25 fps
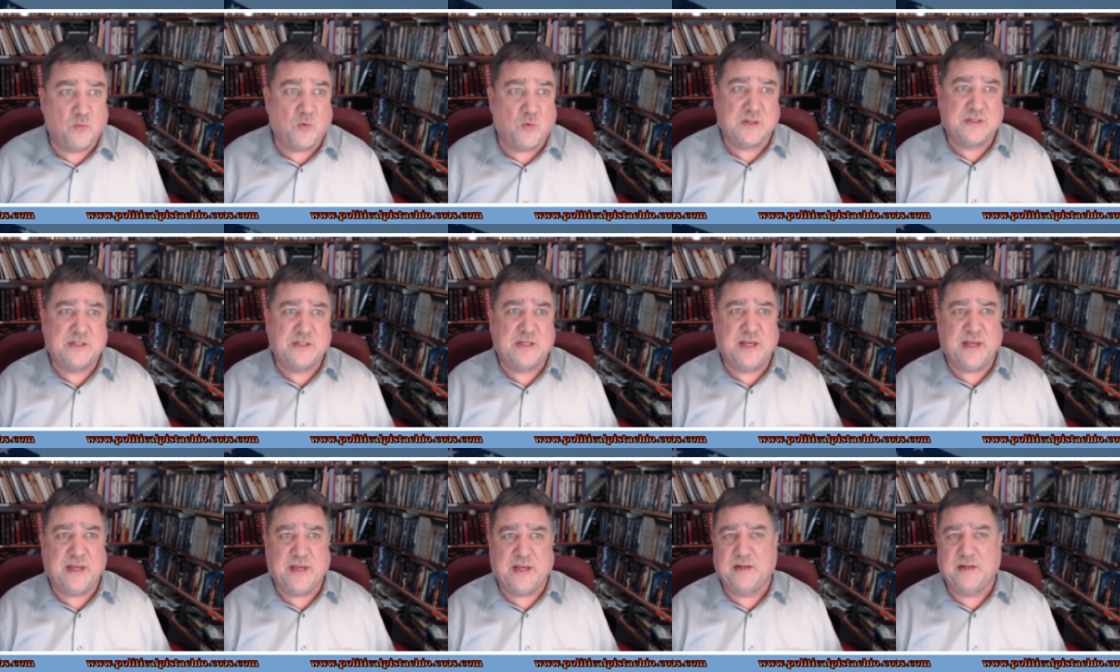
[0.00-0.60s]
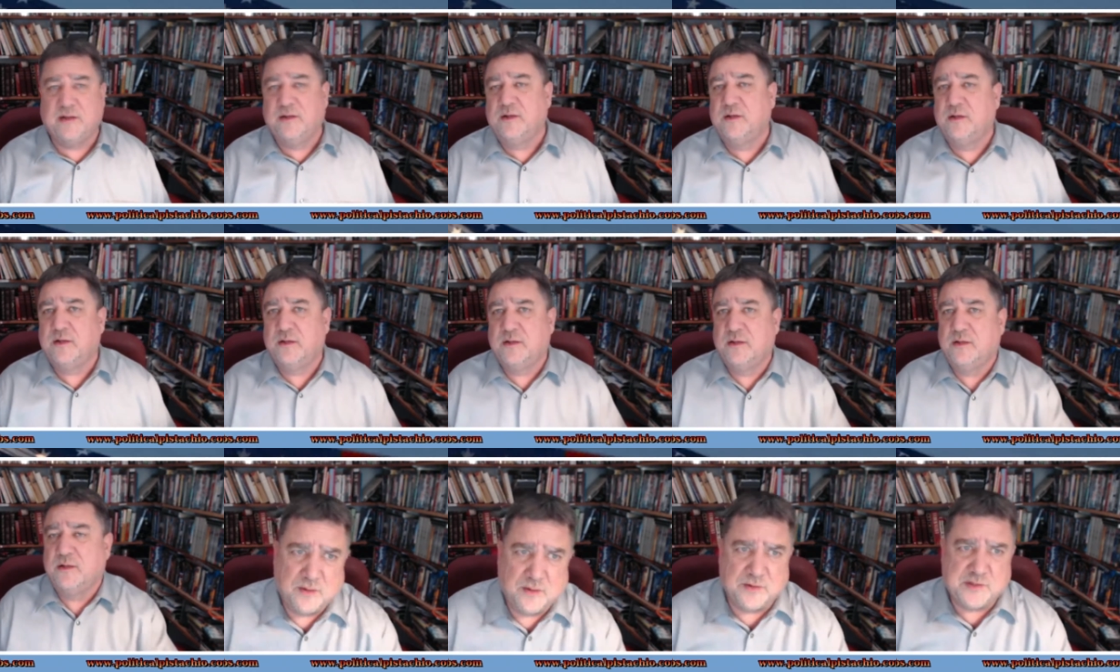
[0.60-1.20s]
Once again,
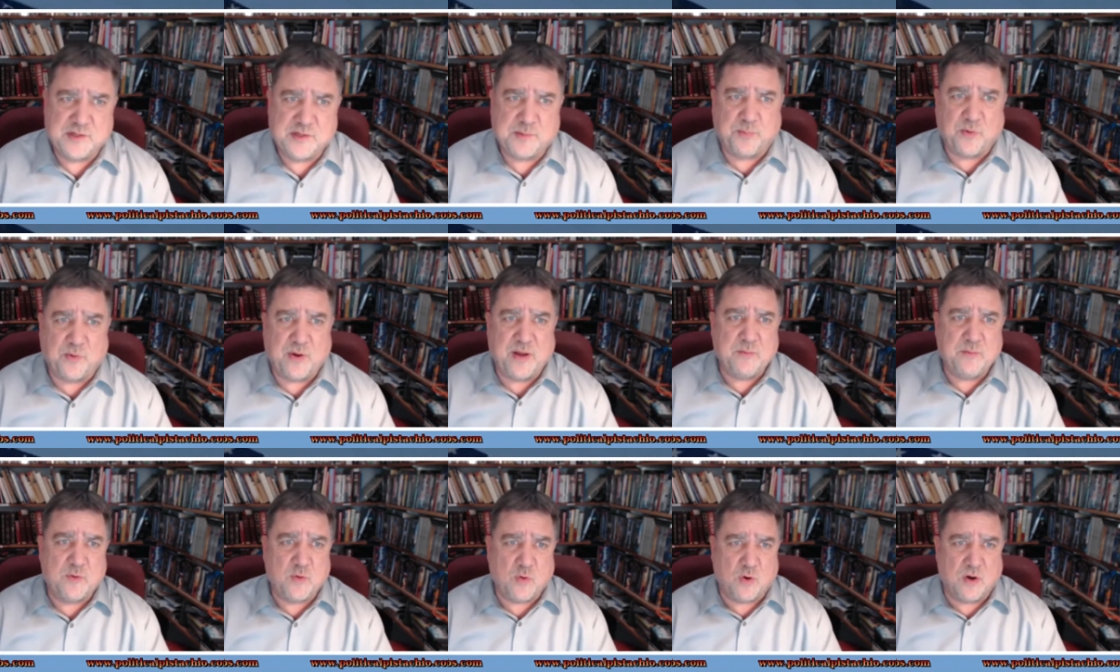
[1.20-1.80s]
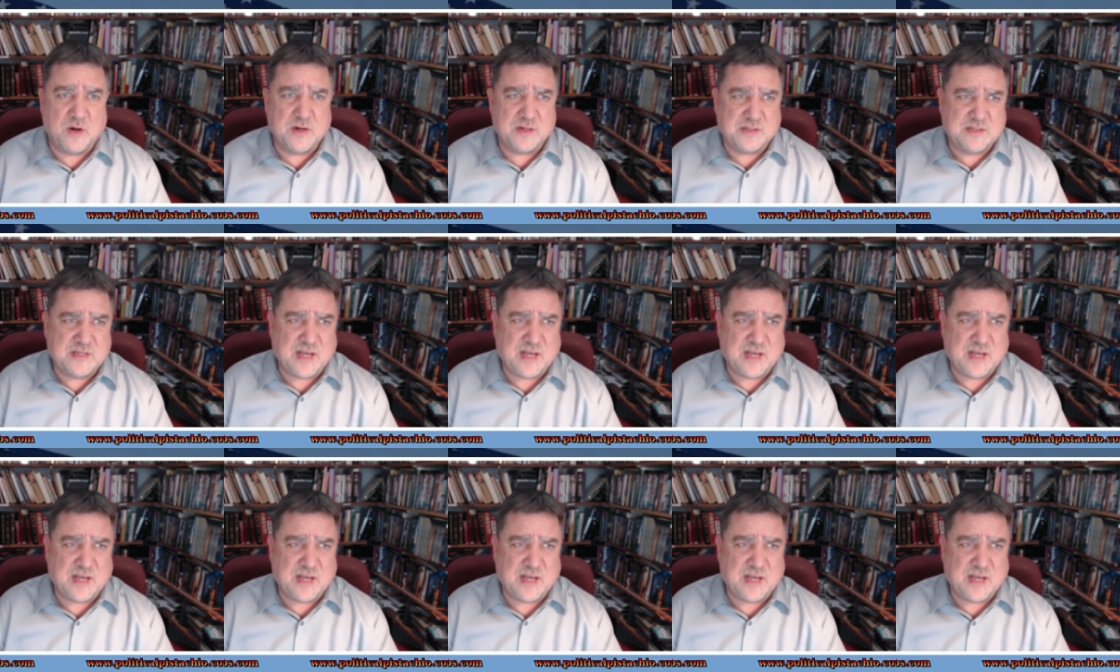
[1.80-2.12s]
the Supreme Court